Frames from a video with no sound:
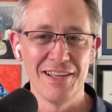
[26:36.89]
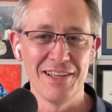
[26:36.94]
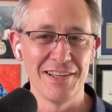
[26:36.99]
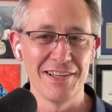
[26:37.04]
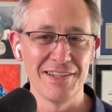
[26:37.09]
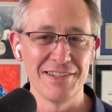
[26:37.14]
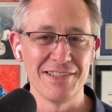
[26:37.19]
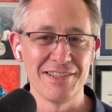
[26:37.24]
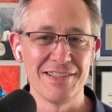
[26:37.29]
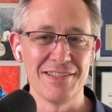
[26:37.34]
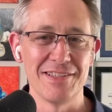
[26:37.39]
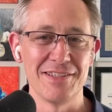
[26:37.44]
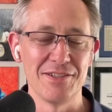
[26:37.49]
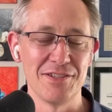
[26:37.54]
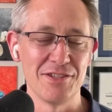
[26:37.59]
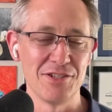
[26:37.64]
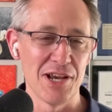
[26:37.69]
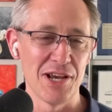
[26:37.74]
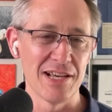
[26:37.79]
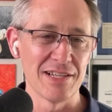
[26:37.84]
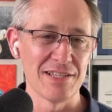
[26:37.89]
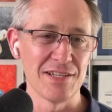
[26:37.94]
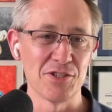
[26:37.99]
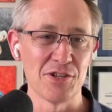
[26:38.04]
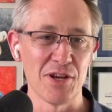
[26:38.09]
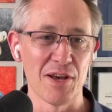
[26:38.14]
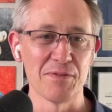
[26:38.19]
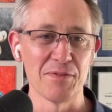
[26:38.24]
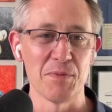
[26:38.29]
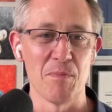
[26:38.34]
And Jazzy
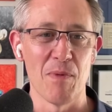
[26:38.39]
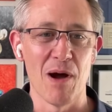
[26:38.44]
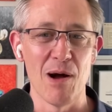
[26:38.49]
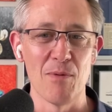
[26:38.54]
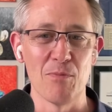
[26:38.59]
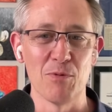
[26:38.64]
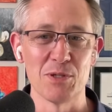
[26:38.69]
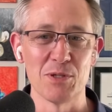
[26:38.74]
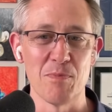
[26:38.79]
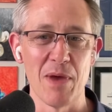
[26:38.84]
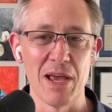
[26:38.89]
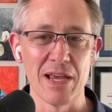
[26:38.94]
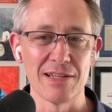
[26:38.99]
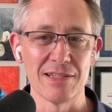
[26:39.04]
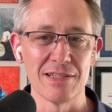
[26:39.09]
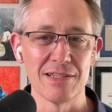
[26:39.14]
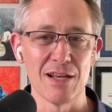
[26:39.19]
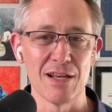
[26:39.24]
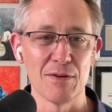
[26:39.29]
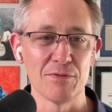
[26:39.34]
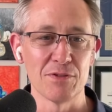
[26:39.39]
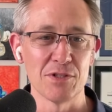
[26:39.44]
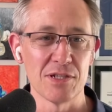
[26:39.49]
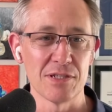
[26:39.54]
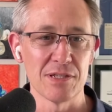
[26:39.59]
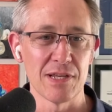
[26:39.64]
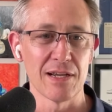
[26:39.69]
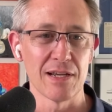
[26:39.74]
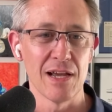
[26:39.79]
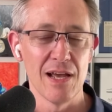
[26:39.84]
Jeff's mom was making stuff. And
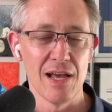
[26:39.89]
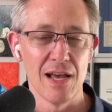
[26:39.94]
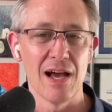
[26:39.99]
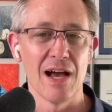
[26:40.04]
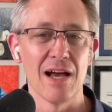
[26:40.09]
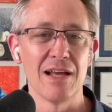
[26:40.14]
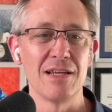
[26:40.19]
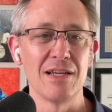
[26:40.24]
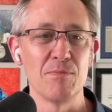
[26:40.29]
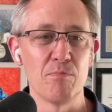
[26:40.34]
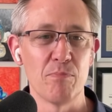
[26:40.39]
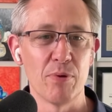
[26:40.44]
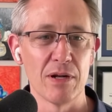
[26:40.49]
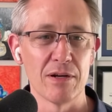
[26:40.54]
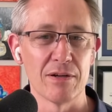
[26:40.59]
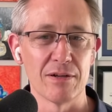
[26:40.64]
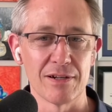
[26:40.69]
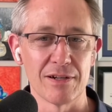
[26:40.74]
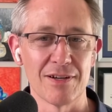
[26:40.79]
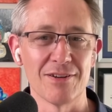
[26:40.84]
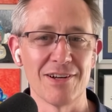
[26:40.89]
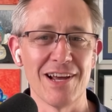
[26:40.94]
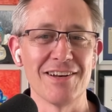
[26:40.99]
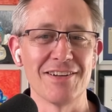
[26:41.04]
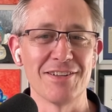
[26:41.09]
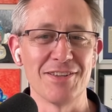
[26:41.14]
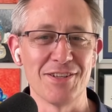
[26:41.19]
she's like, I need butter. Go down to the